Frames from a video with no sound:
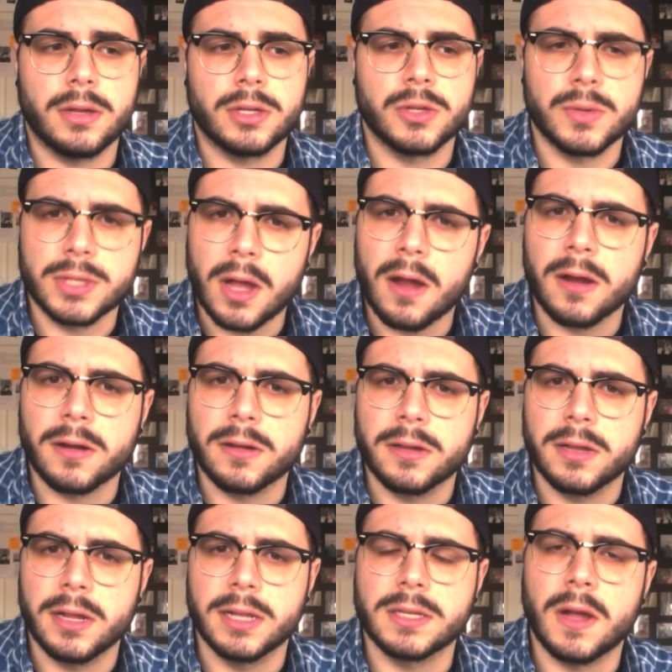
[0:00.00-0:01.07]
it's hard.
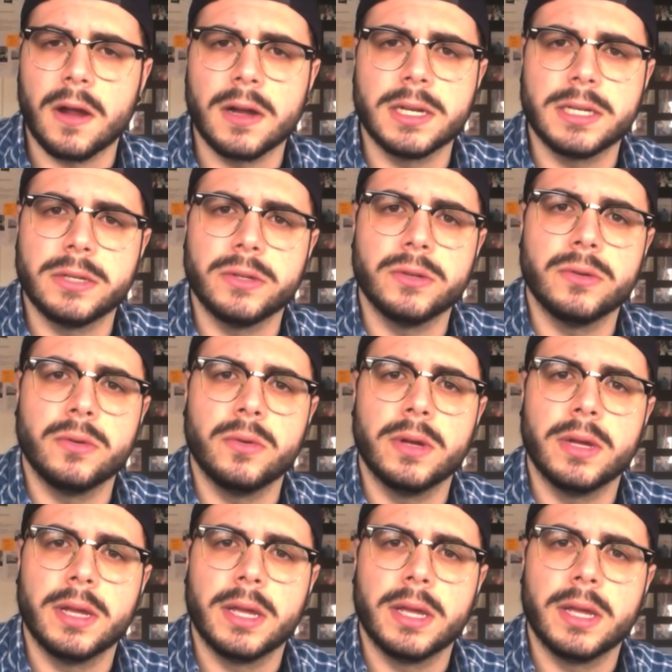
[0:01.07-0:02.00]
It's hard to